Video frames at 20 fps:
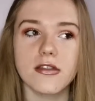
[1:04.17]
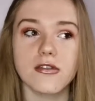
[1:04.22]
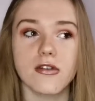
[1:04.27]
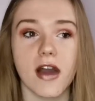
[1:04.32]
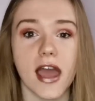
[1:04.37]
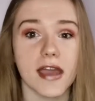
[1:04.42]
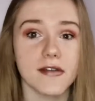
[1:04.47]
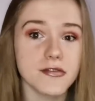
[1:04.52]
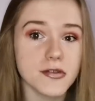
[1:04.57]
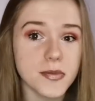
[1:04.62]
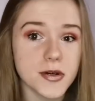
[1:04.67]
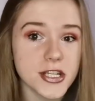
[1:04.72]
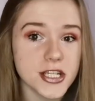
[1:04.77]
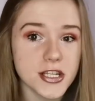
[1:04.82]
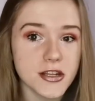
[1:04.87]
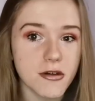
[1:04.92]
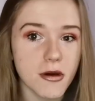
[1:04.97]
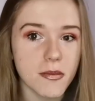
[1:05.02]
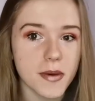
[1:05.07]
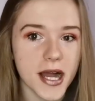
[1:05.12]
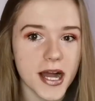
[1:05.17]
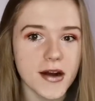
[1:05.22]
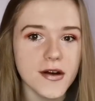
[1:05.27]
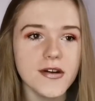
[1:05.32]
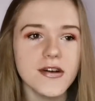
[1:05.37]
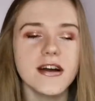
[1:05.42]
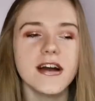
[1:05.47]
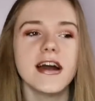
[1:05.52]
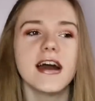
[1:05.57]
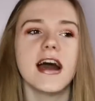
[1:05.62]
I thought everybody knew
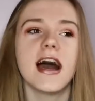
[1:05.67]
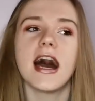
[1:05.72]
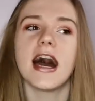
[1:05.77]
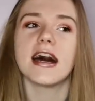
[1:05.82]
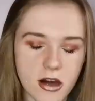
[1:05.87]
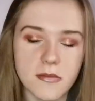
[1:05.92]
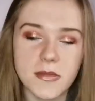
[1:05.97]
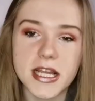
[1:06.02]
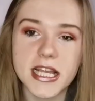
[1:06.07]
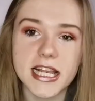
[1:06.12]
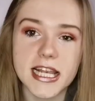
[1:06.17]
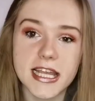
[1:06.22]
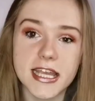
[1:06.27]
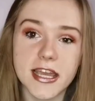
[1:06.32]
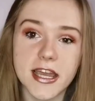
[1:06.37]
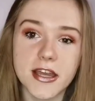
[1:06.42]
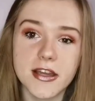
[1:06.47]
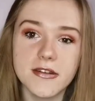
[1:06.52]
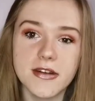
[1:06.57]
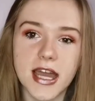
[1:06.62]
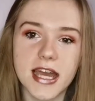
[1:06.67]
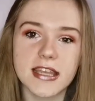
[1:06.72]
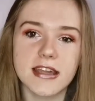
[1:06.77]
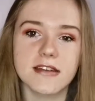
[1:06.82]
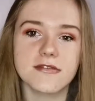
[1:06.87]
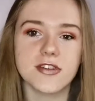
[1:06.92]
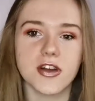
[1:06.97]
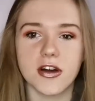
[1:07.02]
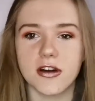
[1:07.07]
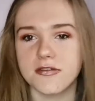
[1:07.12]
about on my Clio, and
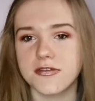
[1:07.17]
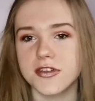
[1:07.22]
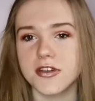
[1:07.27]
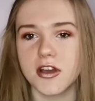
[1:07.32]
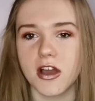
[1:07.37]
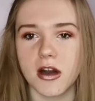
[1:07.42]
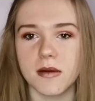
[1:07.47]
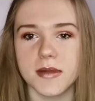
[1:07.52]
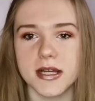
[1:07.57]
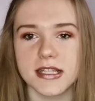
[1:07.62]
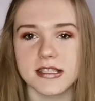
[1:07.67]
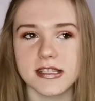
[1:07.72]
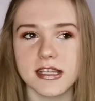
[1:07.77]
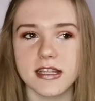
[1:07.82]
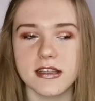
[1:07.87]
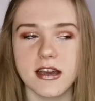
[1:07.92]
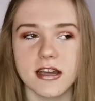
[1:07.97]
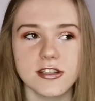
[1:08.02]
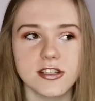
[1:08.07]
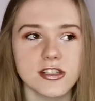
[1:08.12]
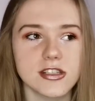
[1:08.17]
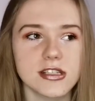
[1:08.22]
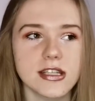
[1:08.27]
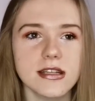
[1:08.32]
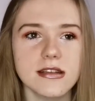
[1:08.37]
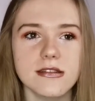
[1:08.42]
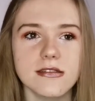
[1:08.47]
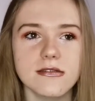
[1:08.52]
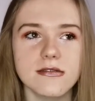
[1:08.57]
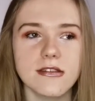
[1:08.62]
I've got a few comments and I just
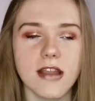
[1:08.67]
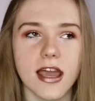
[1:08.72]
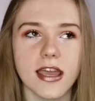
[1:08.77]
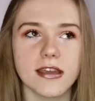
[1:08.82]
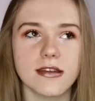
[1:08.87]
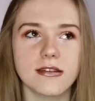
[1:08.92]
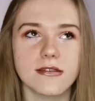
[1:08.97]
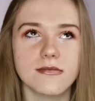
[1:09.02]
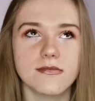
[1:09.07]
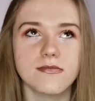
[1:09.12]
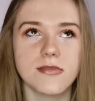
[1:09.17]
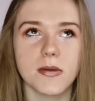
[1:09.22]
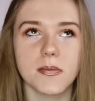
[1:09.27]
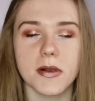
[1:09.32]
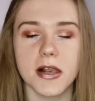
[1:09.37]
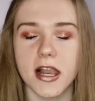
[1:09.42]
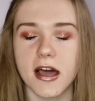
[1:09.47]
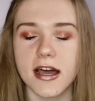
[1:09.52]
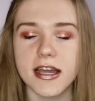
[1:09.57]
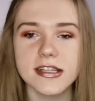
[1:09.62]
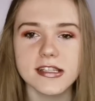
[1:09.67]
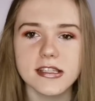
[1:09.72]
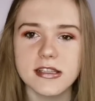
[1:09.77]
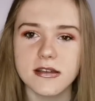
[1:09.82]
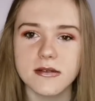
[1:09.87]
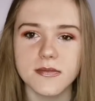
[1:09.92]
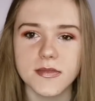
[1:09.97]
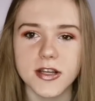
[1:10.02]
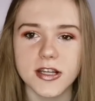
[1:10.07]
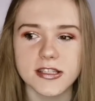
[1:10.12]
didn't like reply to
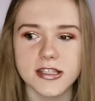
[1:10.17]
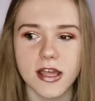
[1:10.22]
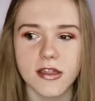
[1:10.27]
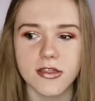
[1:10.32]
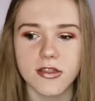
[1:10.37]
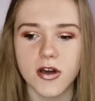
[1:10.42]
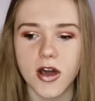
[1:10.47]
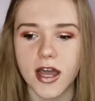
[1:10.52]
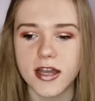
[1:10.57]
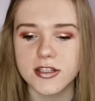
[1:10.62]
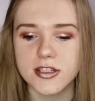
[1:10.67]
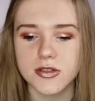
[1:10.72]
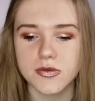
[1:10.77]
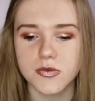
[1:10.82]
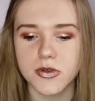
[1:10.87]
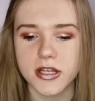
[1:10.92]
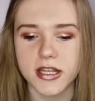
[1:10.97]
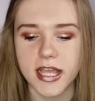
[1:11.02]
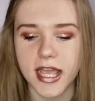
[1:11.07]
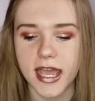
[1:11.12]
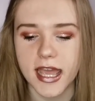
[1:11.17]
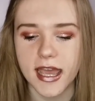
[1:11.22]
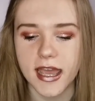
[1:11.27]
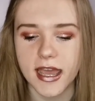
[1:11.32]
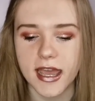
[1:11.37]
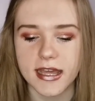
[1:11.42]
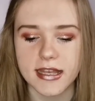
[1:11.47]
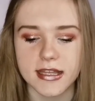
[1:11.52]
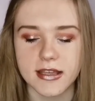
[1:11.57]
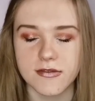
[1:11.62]
them because I thought I just wouldn't get
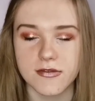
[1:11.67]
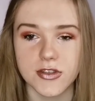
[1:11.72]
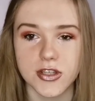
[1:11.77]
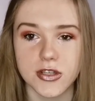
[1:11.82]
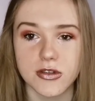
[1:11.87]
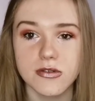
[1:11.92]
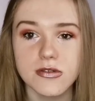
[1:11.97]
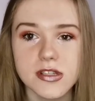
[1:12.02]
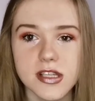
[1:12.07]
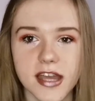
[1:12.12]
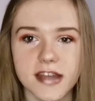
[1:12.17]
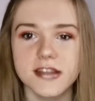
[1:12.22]
any views.